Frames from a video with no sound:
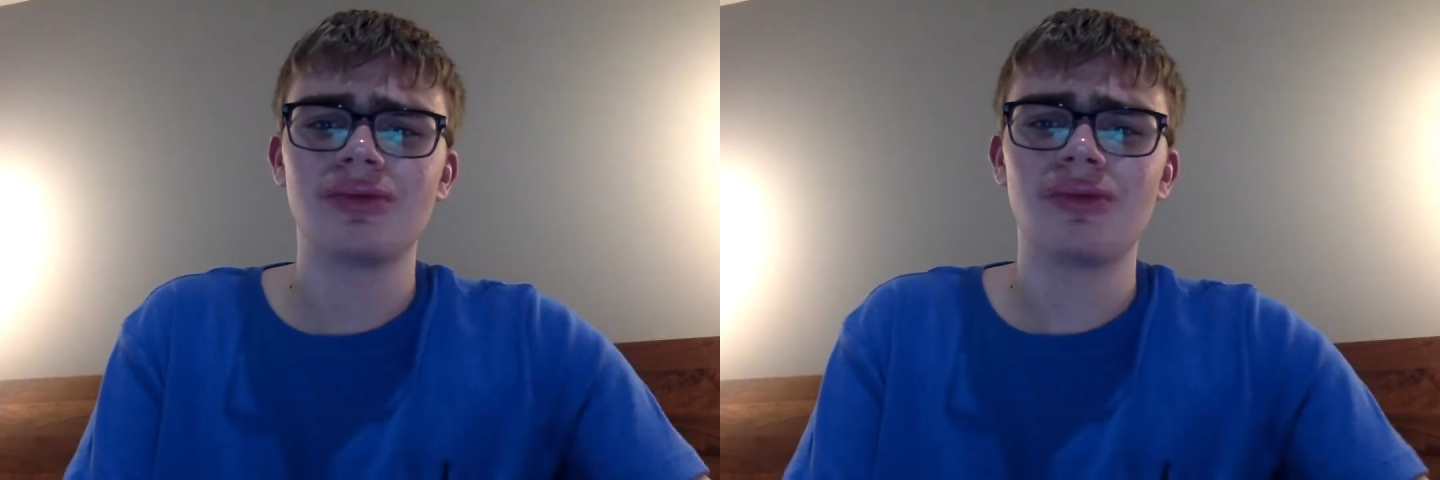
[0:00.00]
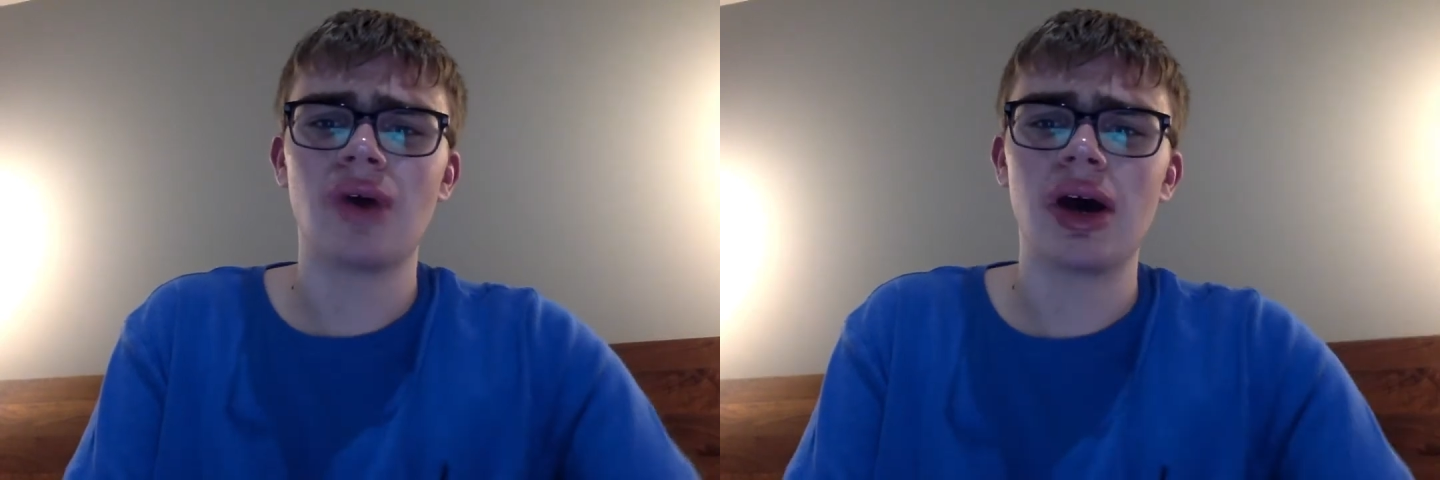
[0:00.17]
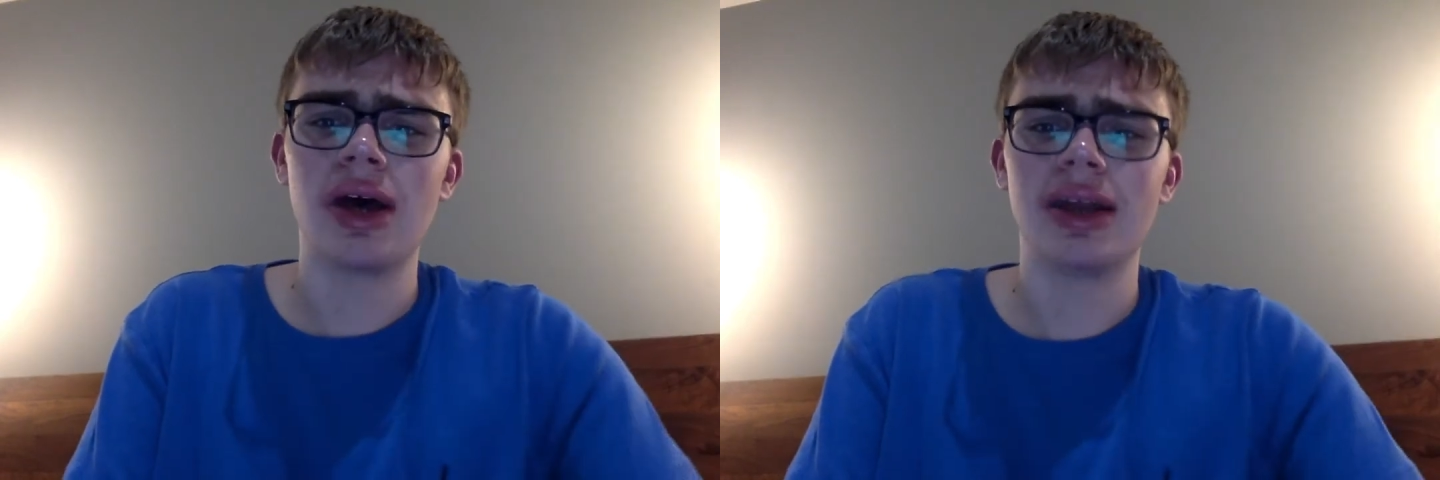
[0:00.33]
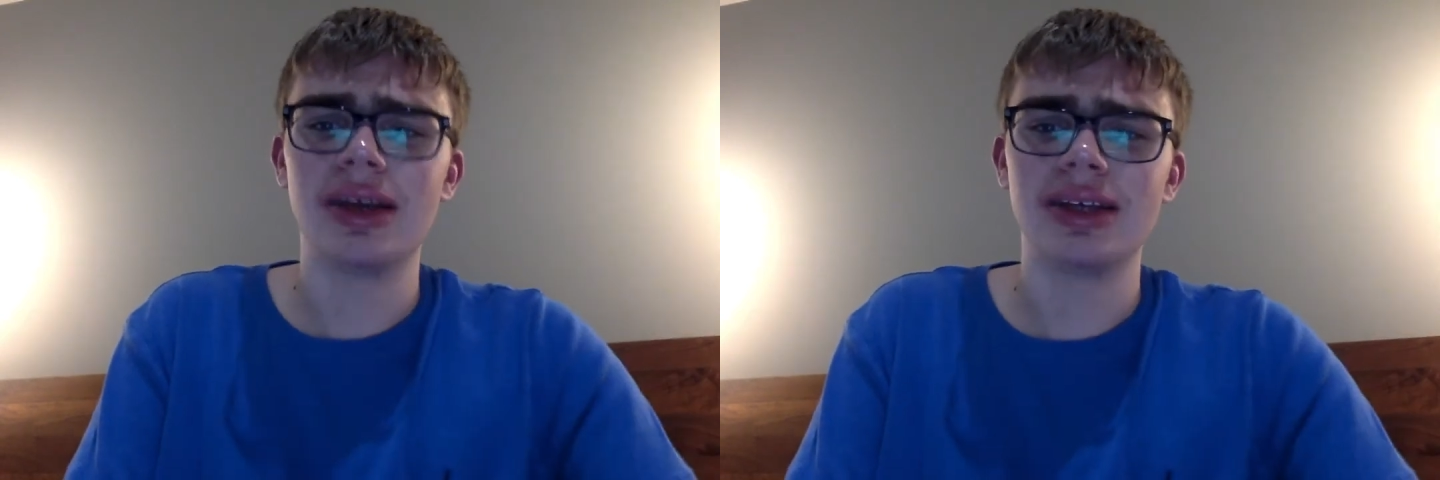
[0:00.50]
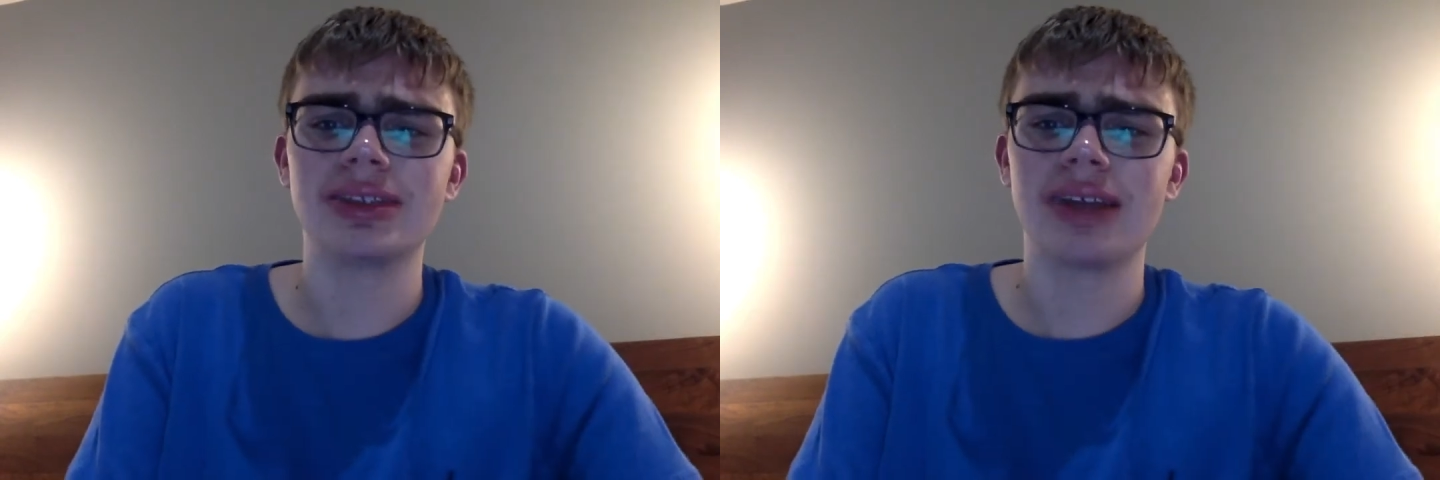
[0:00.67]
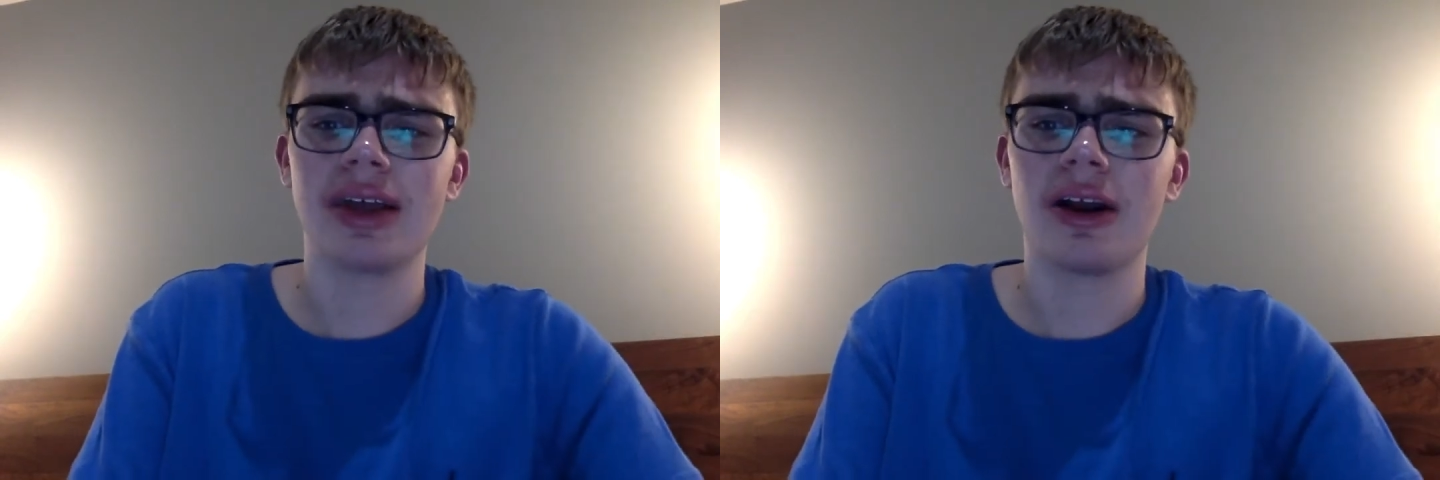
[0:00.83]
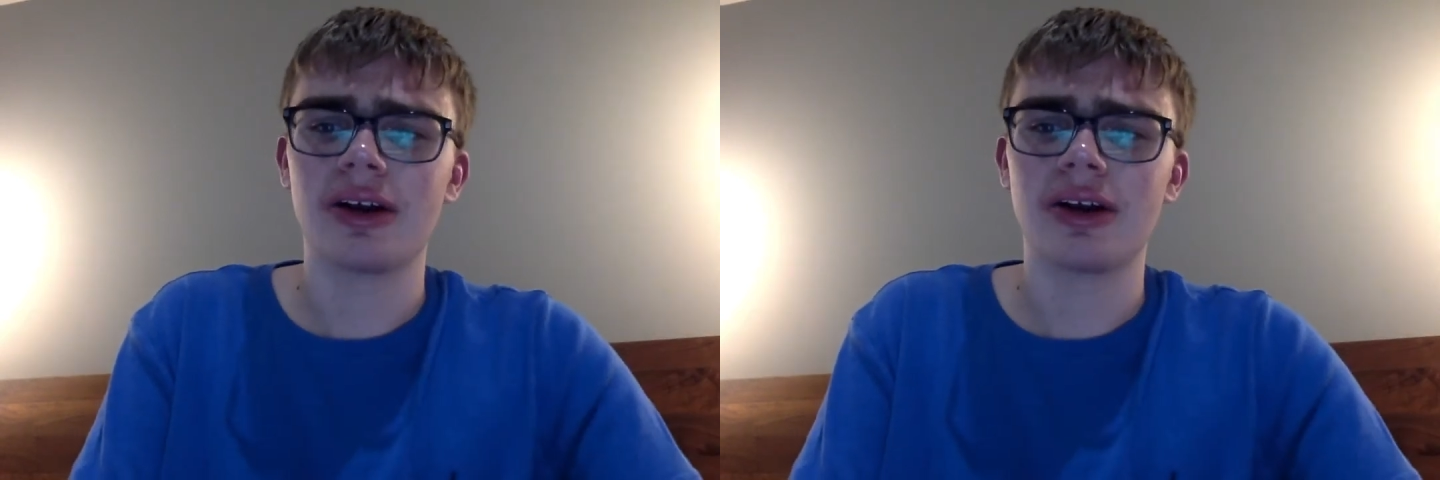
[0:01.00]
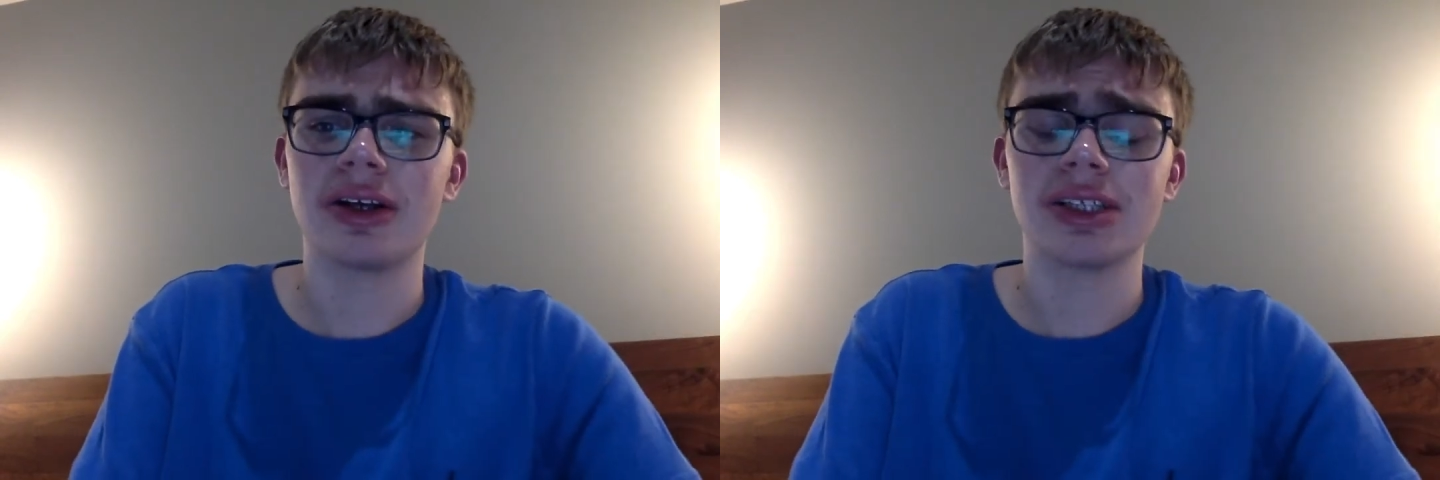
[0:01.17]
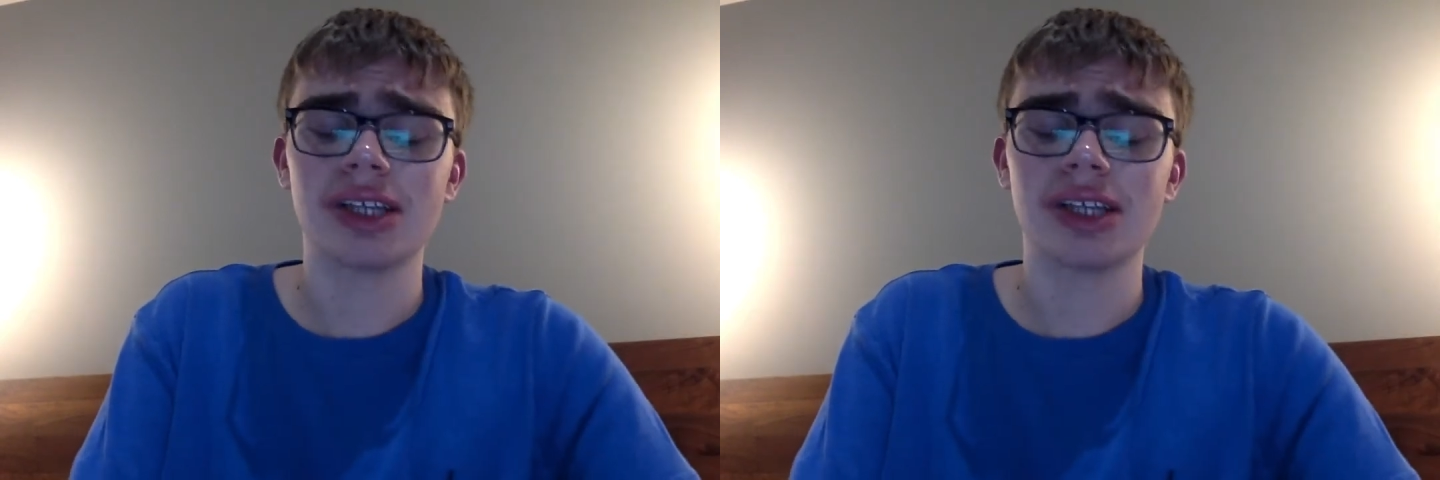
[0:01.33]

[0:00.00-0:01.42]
what his character is.